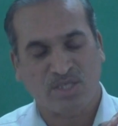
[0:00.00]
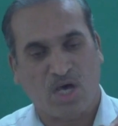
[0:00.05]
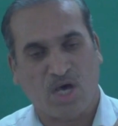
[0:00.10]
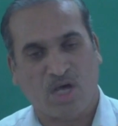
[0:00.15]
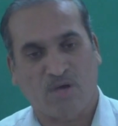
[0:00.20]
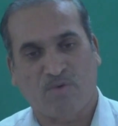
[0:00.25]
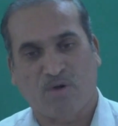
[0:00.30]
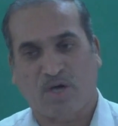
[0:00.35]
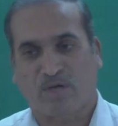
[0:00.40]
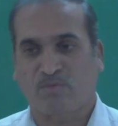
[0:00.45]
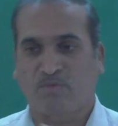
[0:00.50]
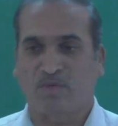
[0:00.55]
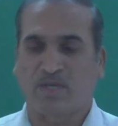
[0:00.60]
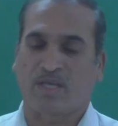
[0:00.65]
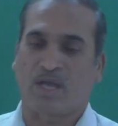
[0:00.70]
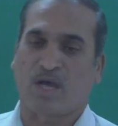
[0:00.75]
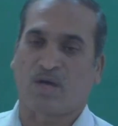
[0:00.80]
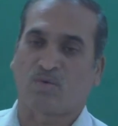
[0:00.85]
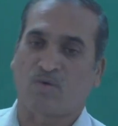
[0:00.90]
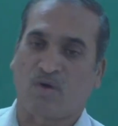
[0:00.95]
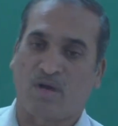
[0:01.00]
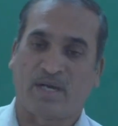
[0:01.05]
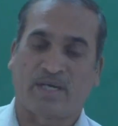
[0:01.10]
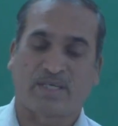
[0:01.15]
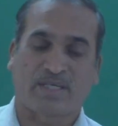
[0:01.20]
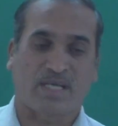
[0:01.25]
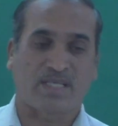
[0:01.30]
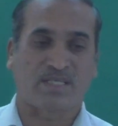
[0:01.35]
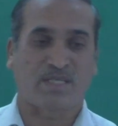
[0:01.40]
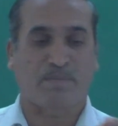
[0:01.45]
or what we can call
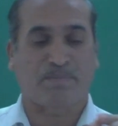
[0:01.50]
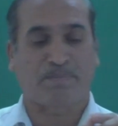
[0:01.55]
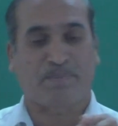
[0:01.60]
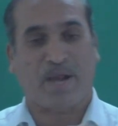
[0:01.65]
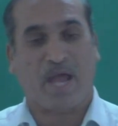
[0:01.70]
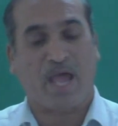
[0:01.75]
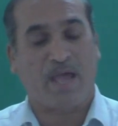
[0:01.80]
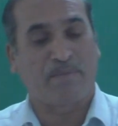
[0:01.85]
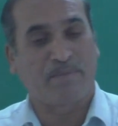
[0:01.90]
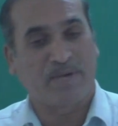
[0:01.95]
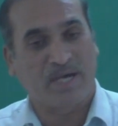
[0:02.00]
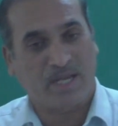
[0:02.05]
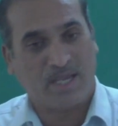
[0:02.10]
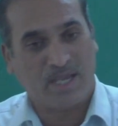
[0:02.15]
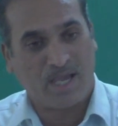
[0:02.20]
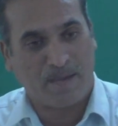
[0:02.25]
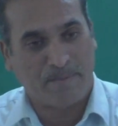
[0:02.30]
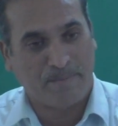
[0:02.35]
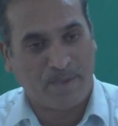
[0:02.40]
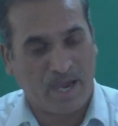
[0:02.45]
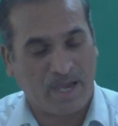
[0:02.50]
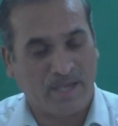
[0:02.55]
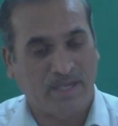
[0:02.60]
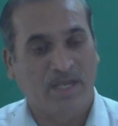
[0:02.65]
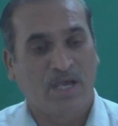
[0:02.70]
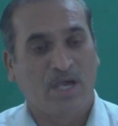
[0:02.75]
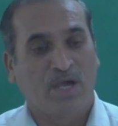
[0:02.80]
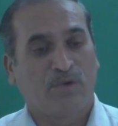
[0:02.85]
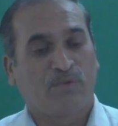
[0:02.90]
it as a primary amine,